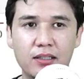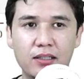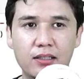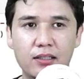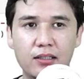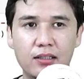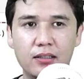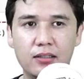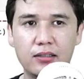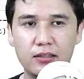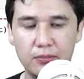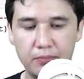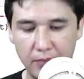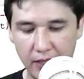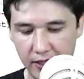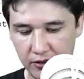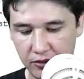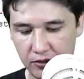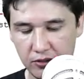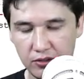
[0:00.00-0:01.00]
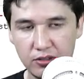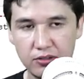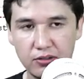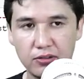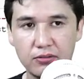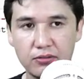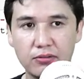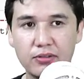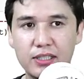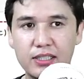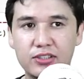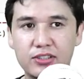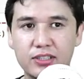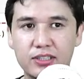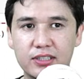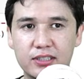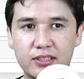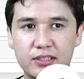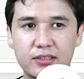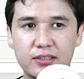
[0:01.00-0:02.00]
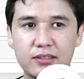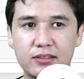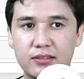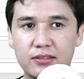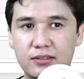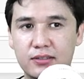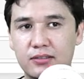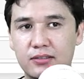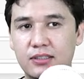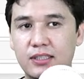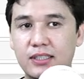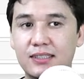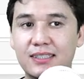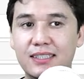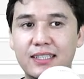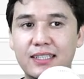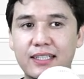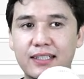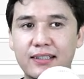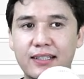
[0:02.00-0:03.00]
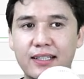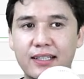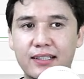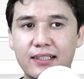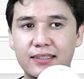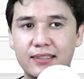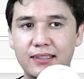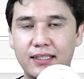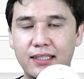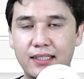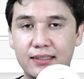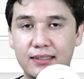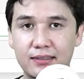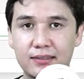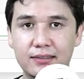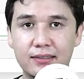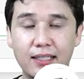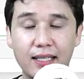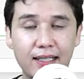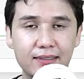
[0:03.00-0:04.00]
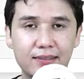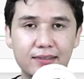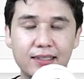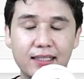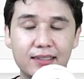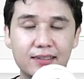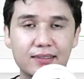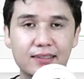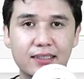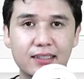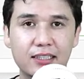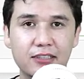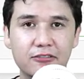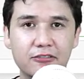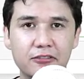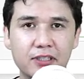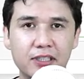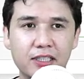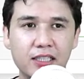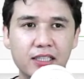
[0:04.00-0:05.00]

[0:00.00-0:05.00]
Python will just consider that as a case sensitive,